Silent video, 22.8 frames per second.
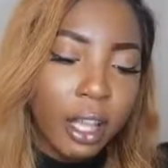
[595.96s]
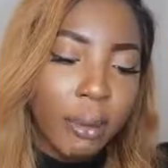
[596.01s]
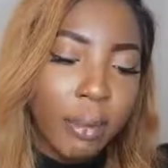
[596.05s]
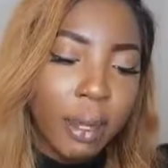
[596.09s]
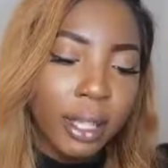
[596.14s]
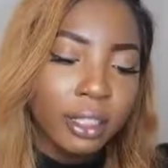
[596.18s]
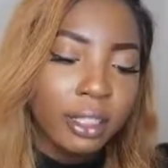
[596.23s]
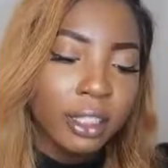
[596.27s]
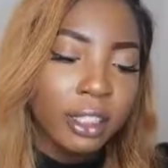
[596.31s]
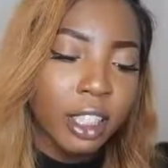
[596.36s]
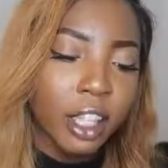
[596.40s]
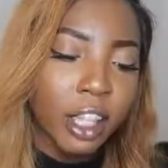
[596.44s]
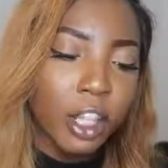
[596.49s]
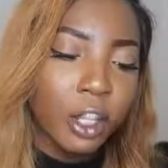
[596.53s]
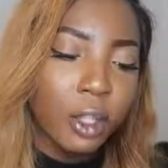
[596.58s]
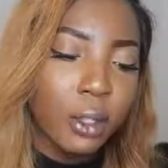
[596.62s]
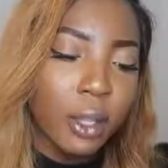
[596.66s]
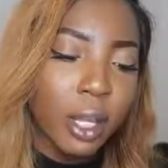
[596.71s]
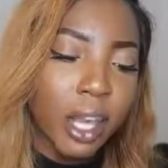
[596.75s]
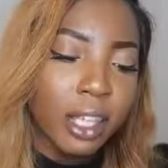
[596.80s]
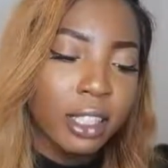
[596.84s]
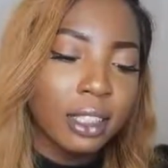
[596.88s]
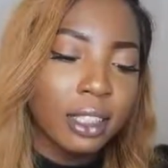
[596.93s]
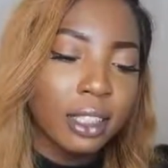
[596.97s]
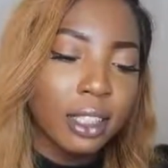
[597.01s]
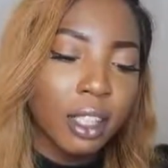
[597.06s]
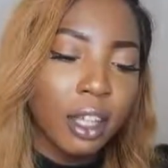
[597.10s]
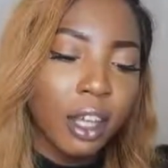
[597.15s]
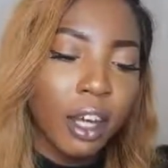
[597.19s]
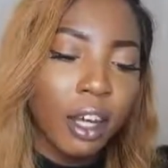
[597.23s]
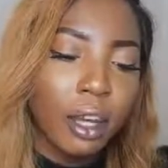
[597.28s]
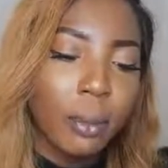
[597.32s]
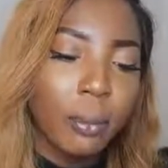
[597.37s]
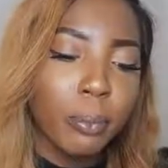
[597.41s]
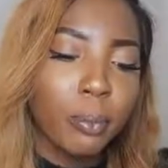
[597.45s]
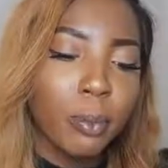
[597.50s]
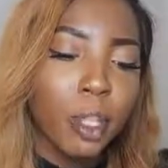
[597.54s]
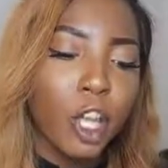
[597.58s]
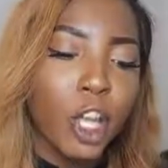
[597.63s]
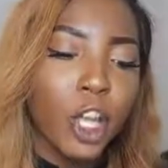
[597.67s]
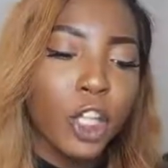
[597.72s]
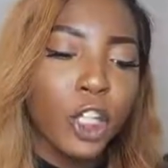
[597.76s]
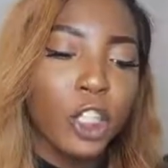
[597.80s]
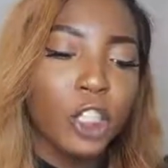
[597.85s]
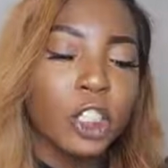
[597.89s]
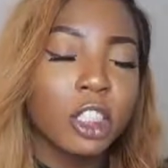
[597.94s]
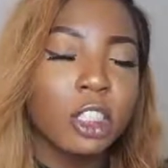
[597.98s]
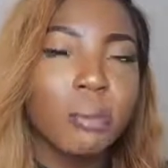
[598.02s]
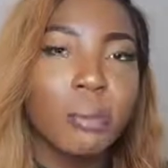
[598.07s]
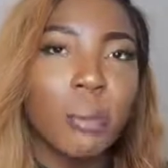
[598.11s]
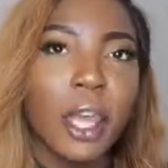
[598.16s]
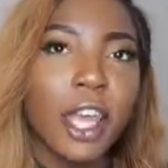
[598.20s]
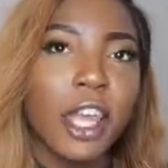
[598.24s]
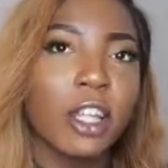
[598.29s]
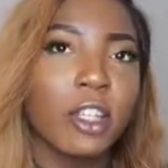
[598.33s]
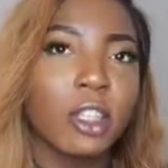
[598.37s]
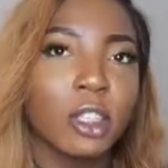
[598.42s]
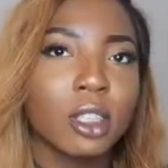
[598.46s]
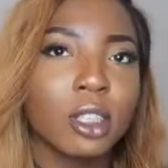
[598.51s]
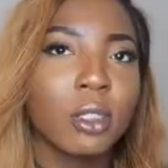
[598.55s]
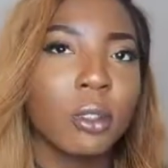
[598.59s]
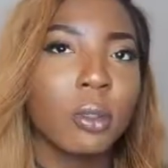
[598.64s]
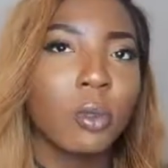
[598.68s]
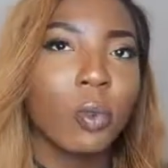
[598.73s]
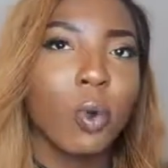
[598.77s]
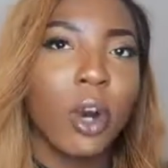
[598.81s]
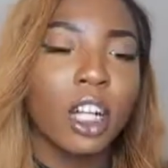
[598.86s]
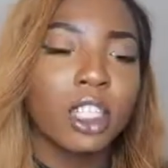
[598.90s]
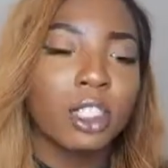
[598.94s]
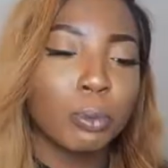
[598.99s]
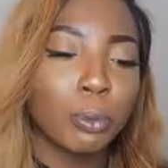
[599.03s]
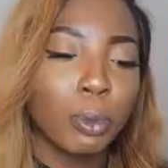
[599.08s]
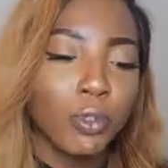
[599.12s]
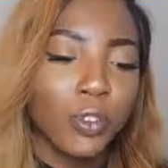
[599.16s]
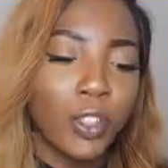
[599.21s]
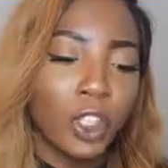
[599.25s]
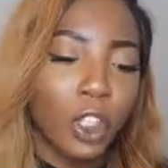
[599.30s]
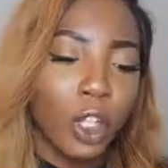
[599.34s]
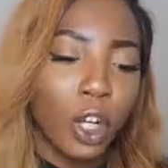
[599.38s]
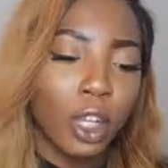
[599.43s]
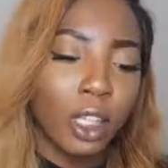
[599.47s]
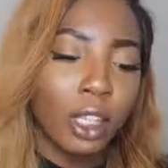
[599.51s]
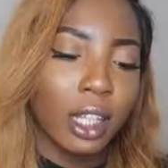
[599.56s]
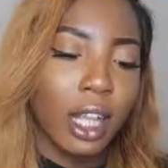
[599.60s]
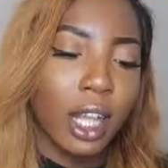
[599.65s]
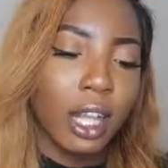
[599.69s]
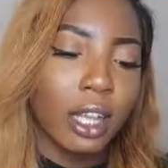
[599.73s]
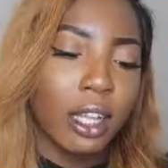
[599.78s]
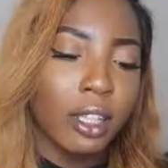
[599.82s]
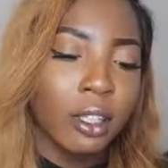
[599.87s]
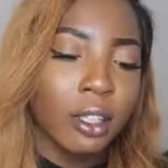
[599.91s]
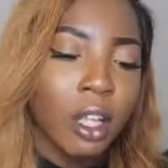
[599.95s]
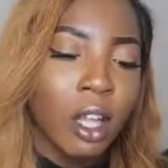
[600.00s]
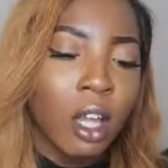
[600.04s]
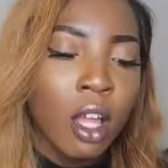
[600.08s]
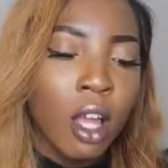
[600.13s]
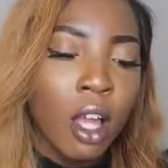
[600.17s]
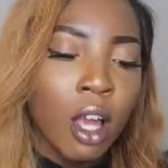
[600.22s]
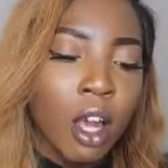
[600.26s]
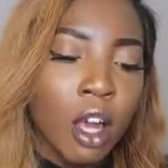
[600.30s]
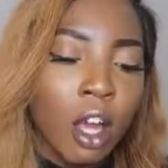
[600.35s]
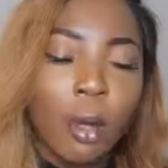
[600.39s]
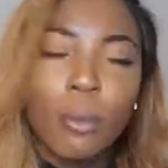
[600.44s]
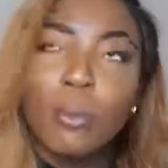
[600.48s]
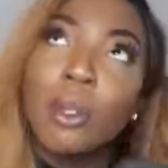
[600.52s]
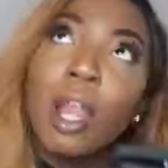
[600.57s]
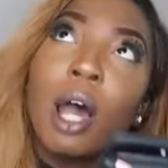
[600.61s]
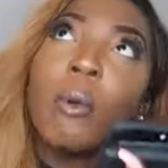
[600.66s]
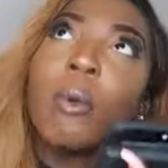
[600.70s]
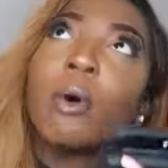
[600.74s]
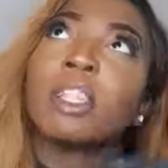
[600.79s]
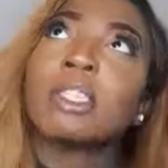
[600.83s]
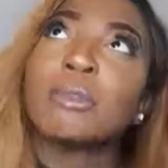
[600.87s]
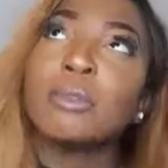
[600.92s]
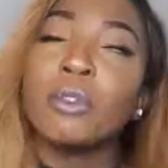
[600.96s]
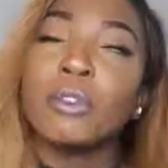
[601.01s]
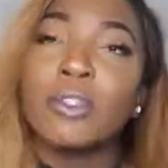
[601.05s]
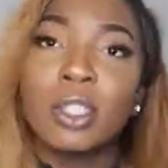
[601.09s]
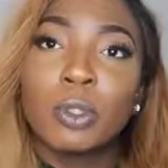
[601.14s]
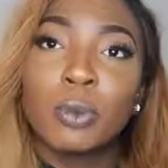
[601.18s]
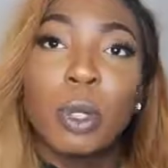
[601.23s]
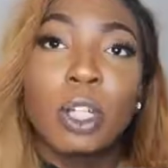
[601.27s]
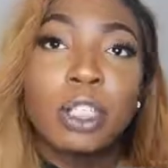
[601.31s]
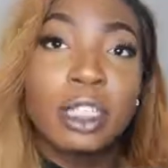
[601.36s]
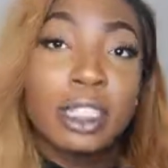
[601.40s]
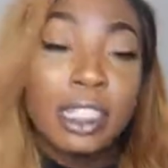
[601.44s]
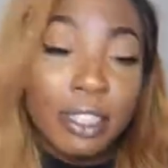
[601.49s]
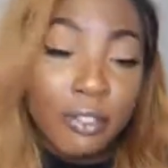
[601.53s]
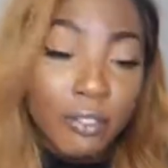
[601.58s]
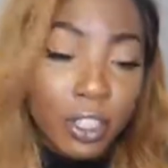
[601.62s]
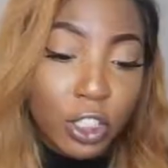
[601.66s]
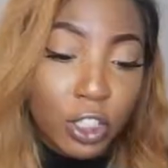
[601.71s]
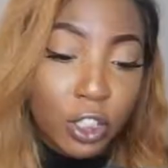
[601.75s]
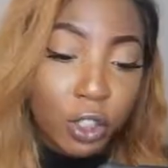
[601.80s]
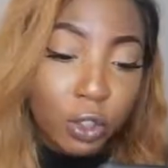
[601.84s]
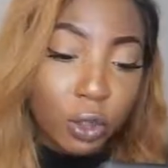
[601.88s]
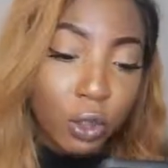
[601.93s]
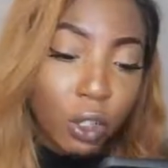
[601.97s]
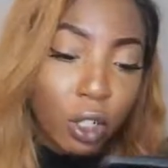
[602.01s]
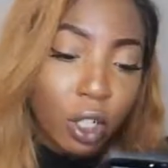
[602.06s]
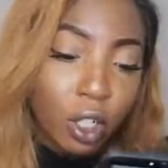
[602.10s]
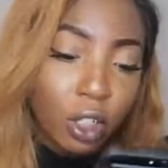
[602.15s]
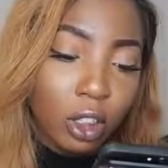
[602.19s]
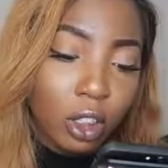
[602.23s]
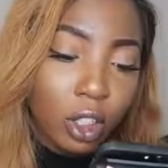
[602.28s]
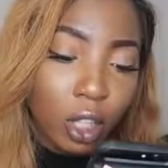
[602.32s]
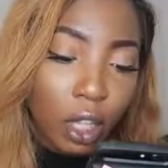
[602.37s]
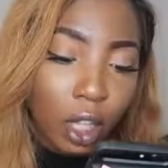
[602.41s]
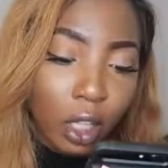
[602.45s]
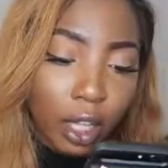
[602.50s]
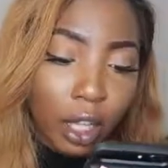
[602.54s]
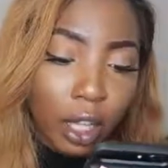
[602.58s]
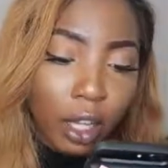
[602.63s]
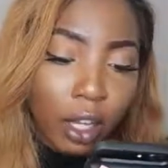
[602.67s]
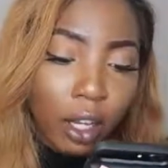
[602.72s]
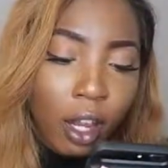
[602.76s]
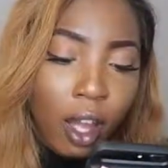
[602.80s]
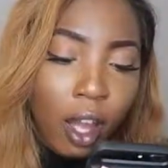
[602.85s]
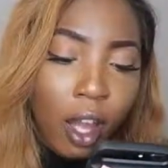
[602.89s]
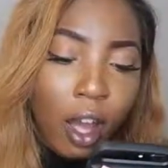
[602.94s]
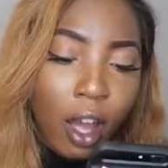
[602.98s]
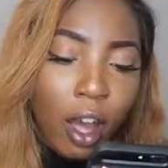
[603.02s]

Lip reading: and basically you get to you're just paid to watch movies online. Not watch movies, watch TV shows online.